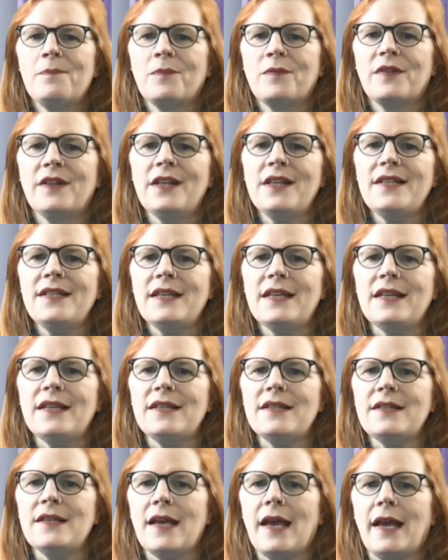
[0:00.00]
This
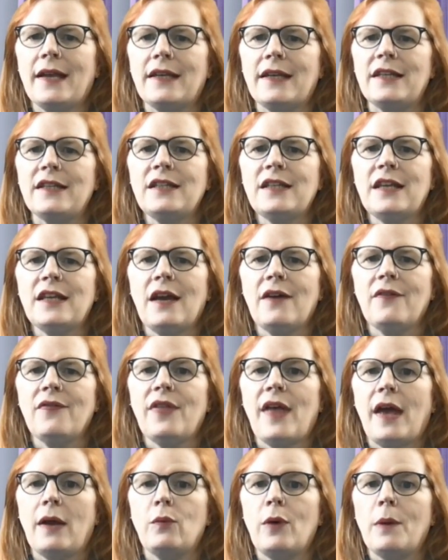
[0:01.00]
is an ETF
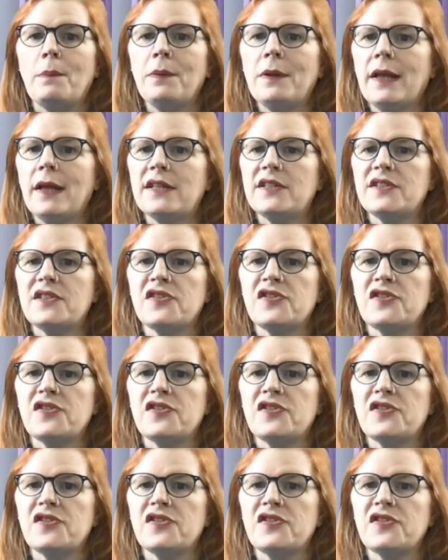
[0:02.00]
that replicates